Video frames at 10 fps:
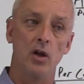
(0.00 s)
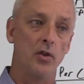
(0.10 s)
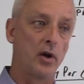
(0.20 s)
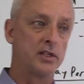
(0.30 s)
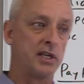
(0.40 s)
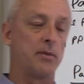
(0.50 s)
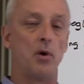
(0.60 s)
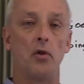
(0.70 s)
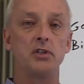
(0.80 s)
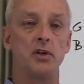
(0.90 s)
They're going to set up
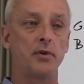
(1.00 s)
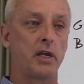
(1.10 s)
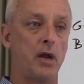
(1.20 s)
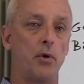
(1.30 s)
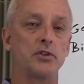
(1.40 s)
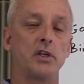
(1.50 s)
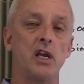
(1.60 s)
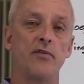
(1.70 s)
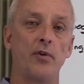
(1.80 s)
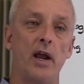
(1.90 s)
all these different keywords and
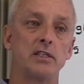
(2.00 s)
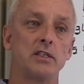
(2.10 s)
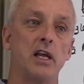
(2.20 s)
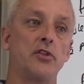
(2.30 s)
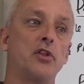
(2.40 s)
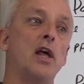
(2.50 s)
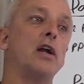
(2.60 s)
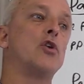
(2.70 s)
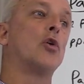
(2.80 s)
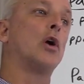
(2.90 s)
key phrases that
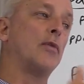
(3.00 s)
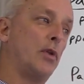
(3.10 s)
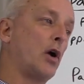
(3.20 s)
you're looking for.